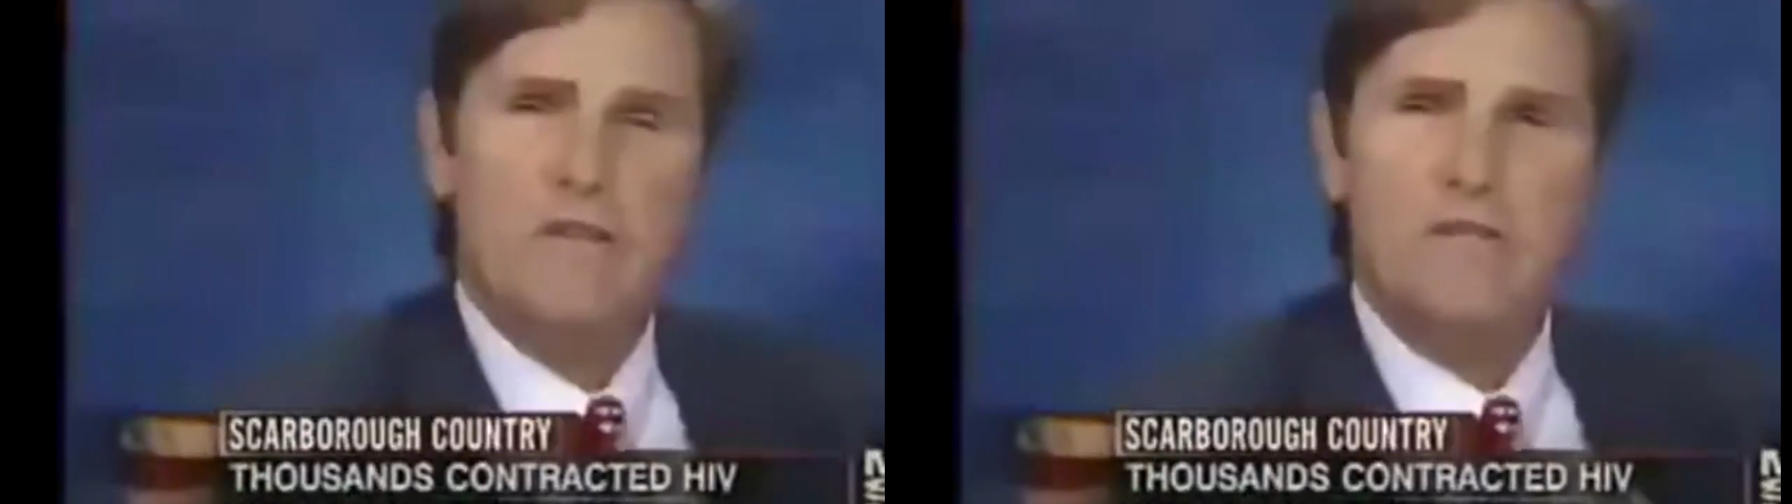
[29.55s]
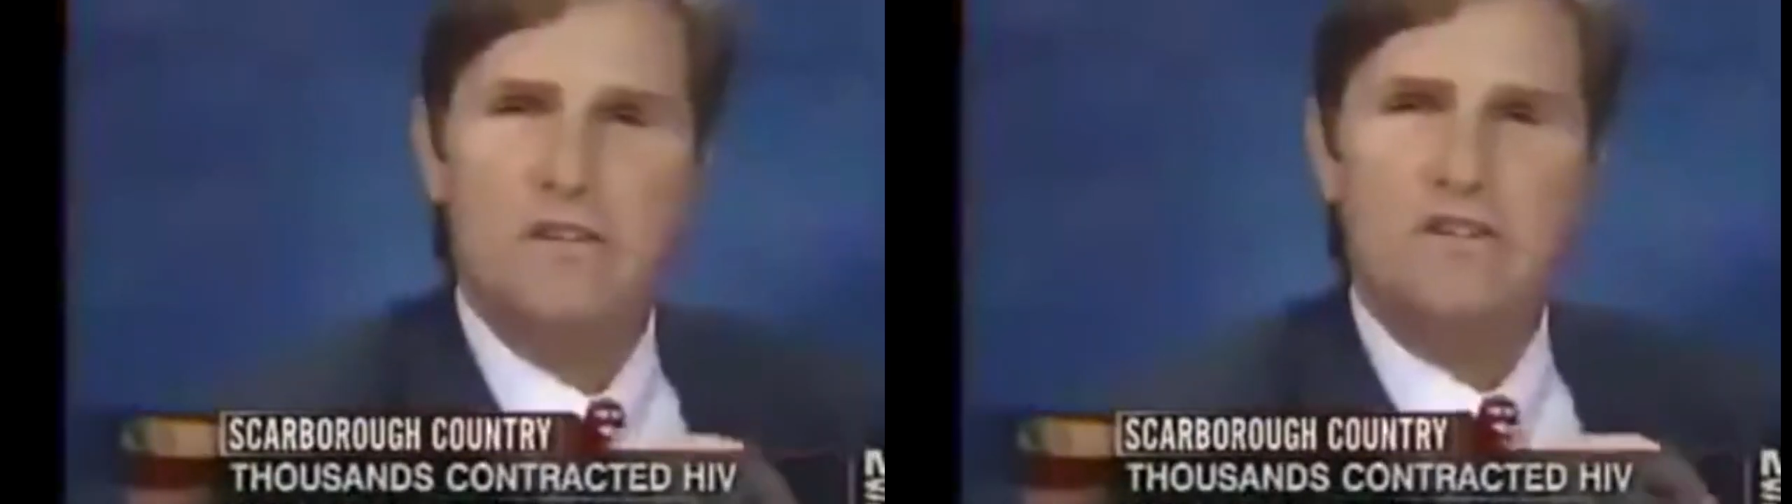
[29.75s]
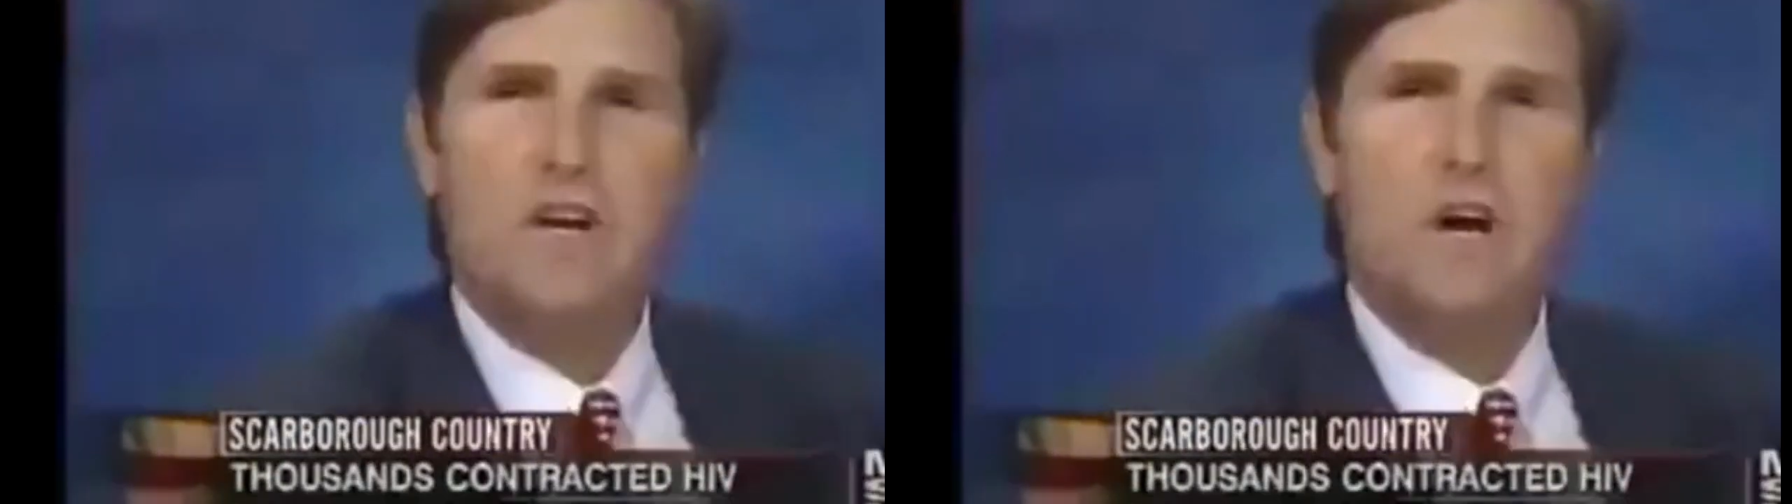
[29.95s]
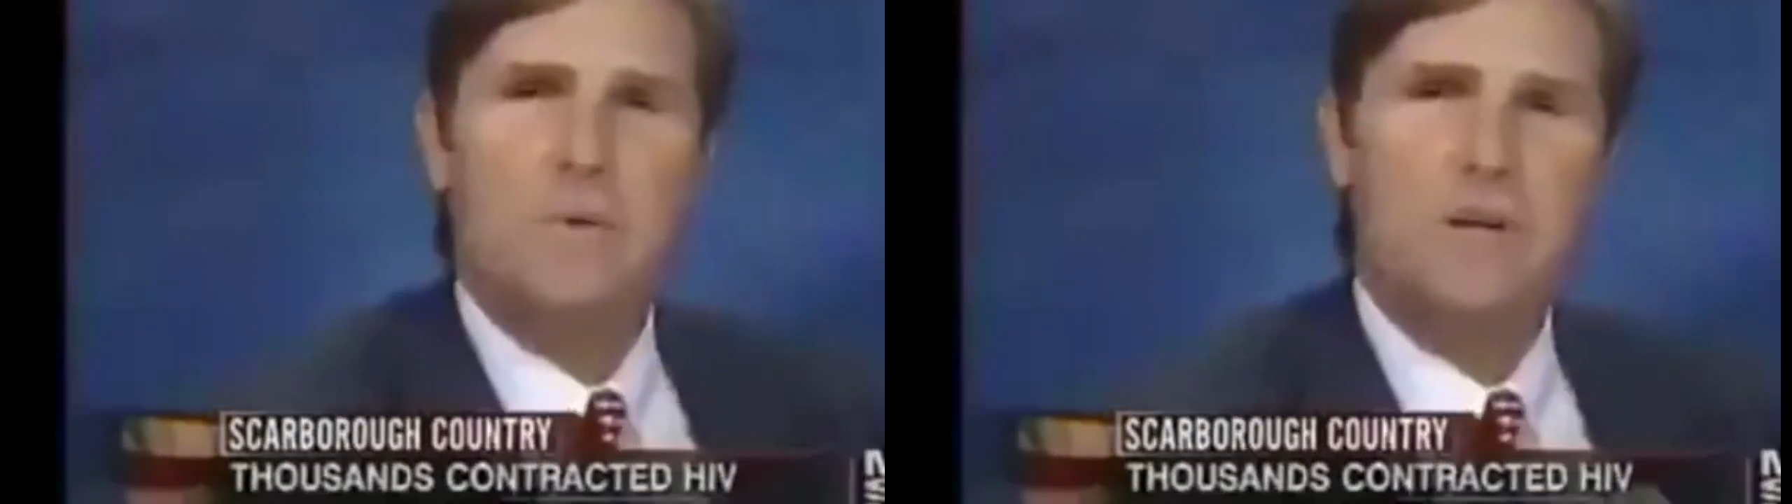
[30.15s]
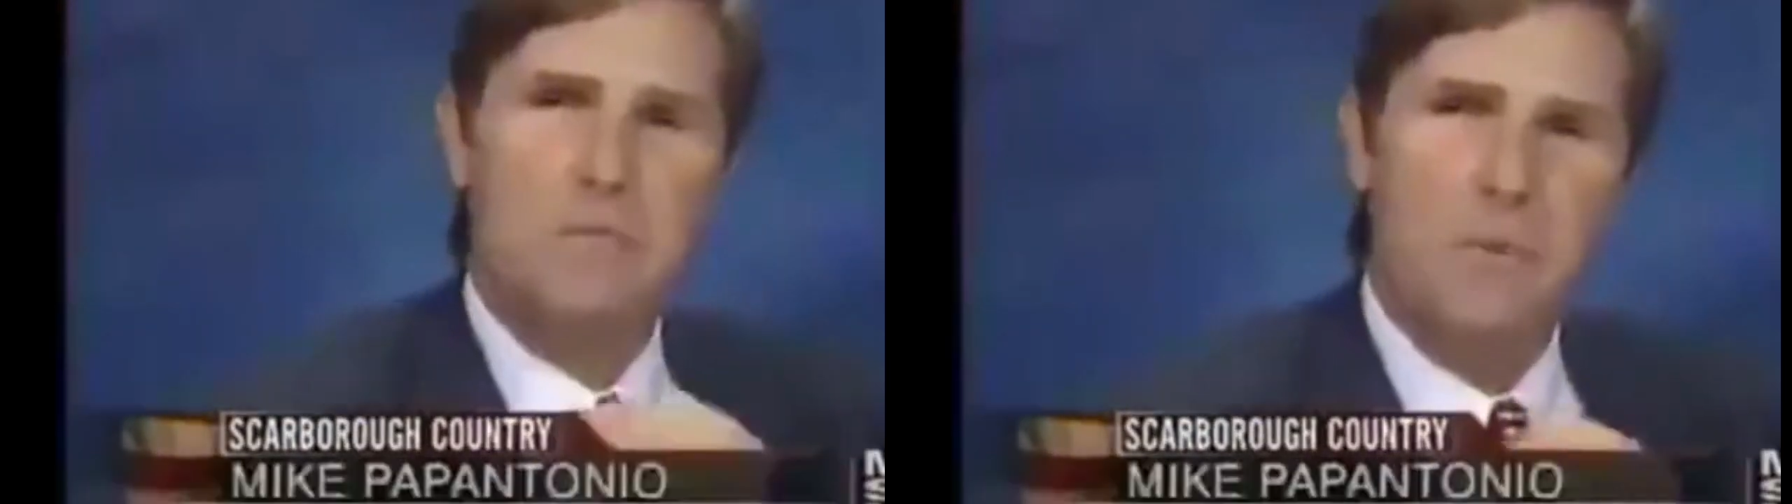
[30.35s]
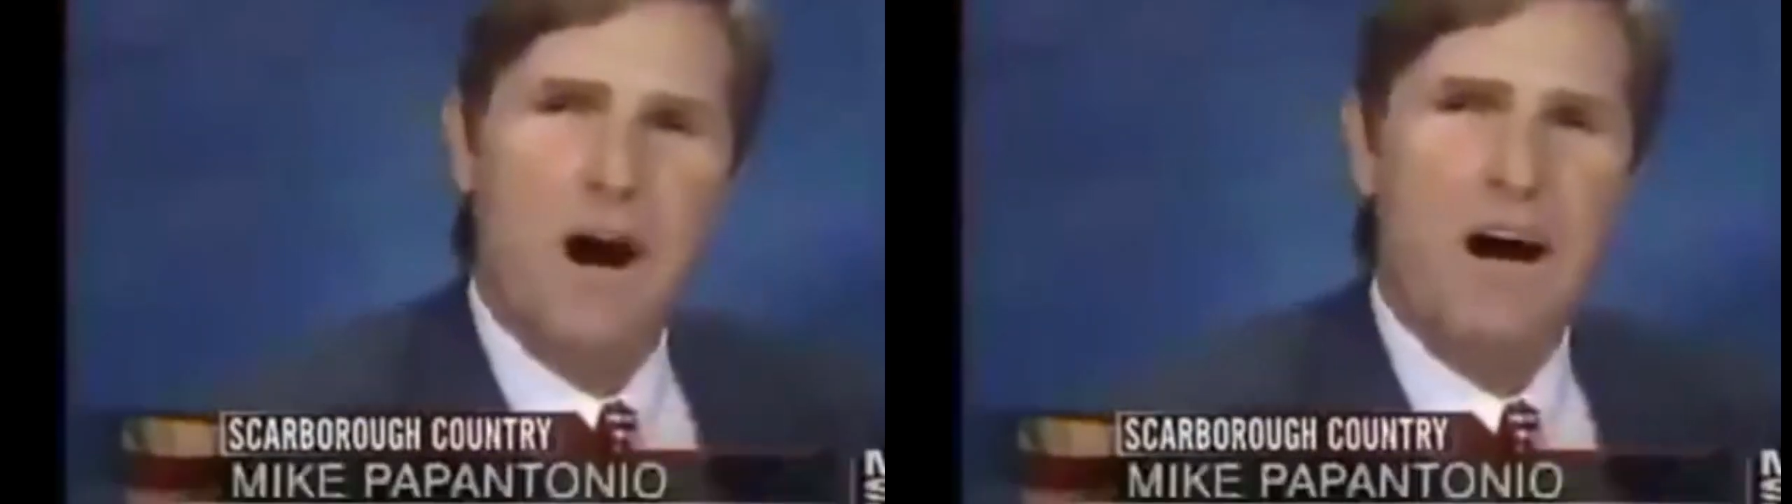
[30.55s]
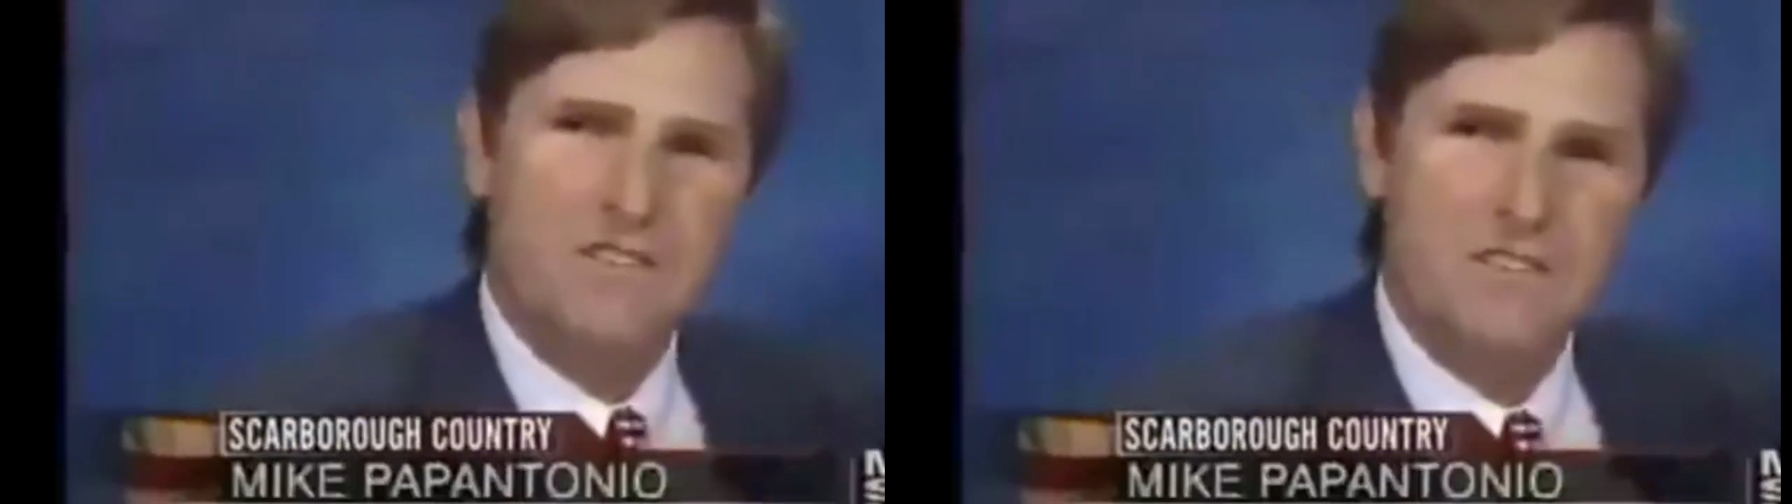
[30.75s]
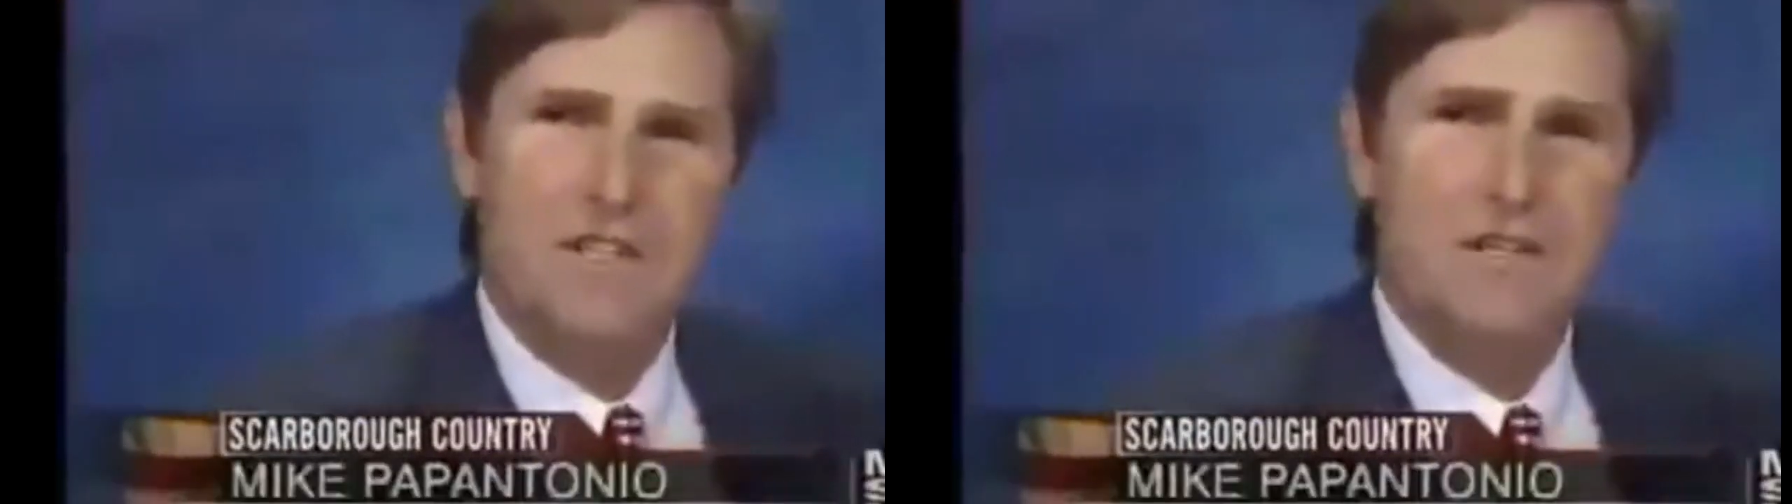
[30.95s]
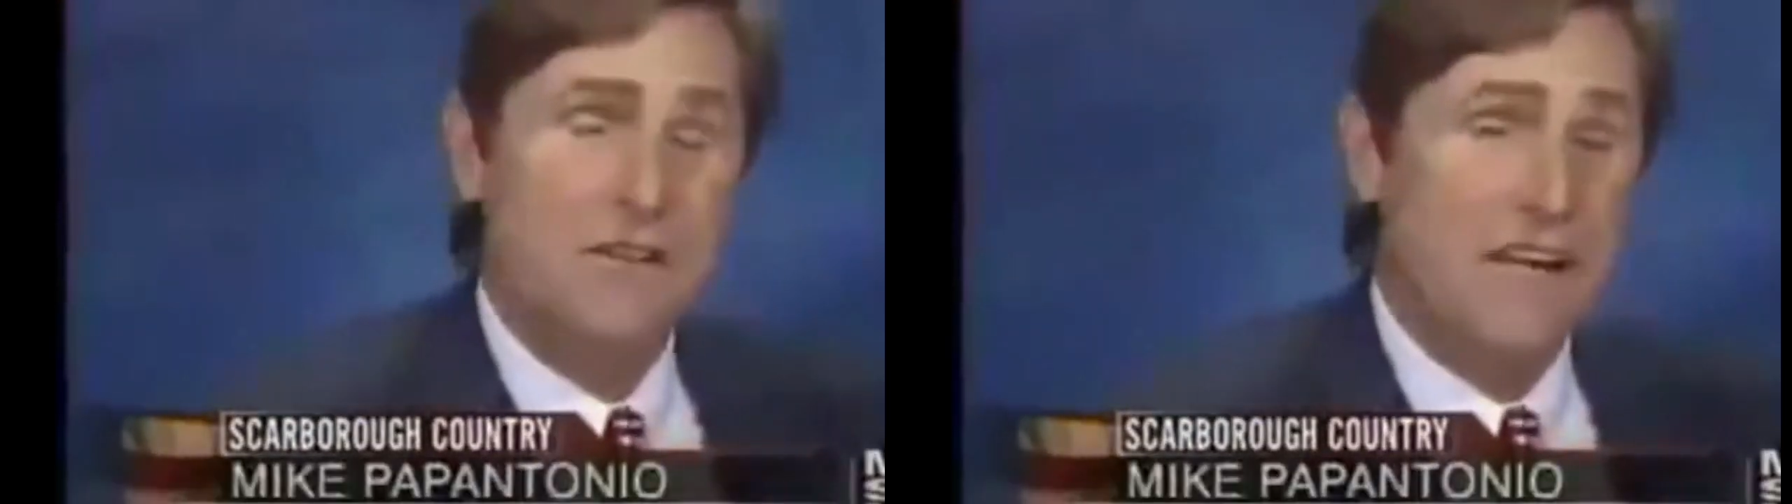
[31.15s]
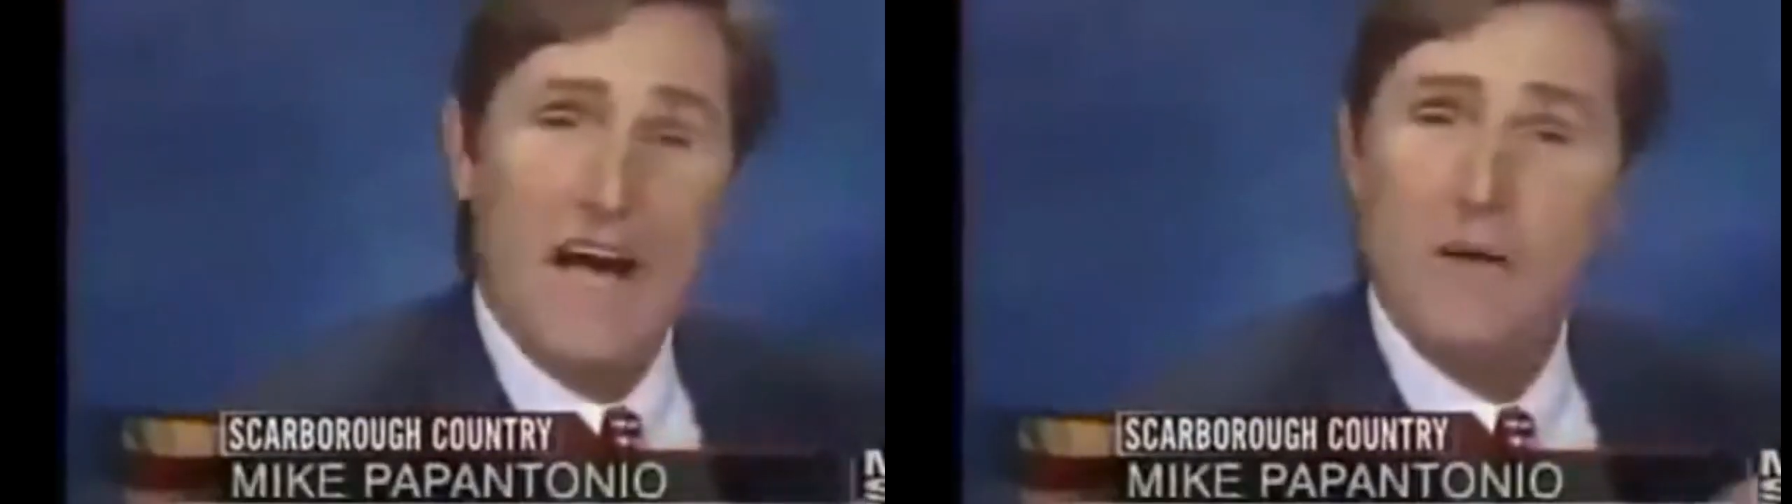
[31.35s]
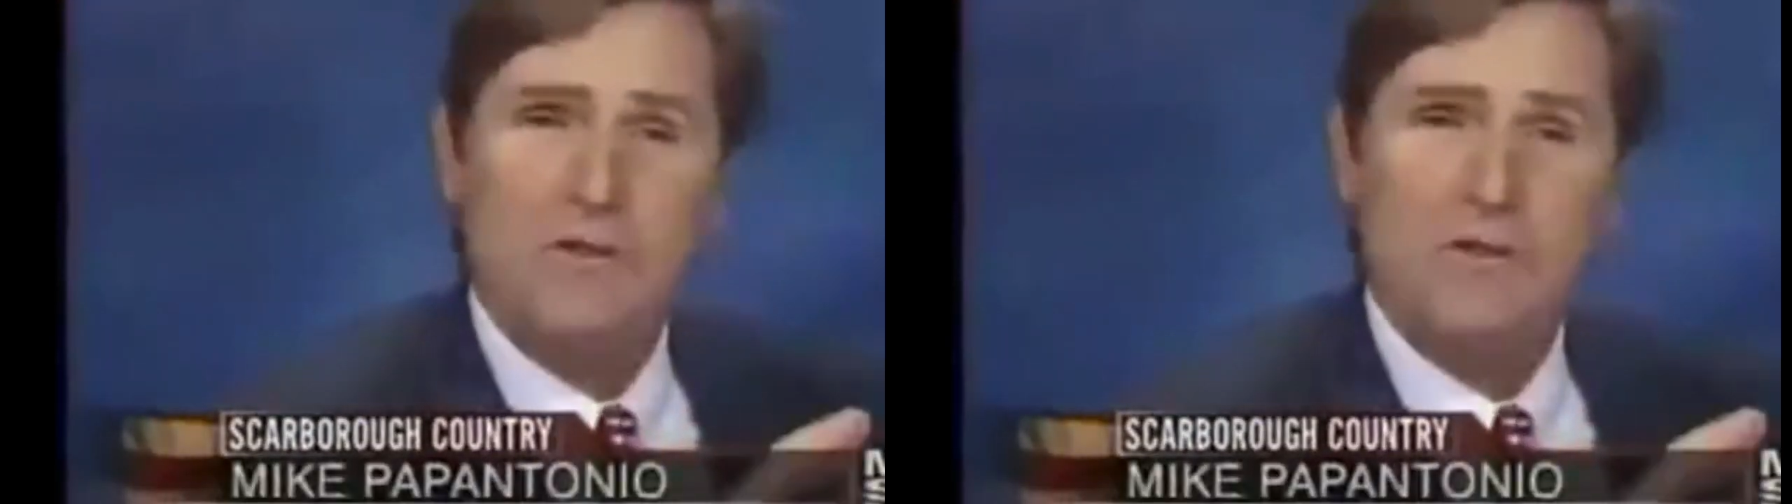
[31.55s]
after this company positively,